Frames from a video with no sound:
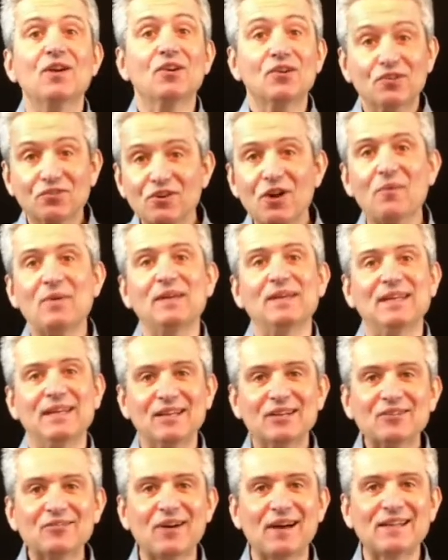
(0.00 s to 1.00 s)
growing
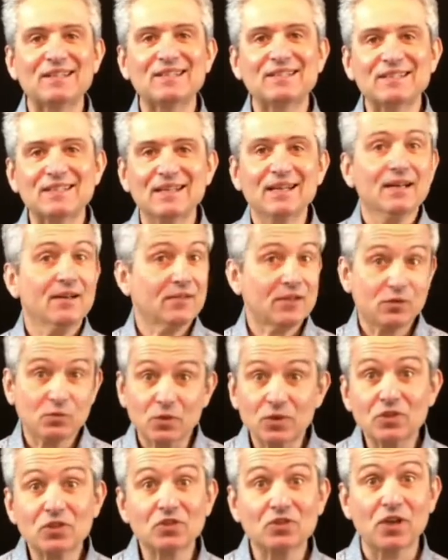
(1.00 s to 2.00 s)
in Christ. And that's
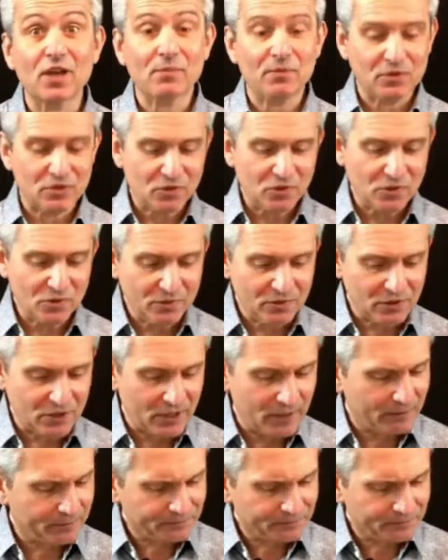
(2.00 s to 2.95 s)
what a disciple is called to.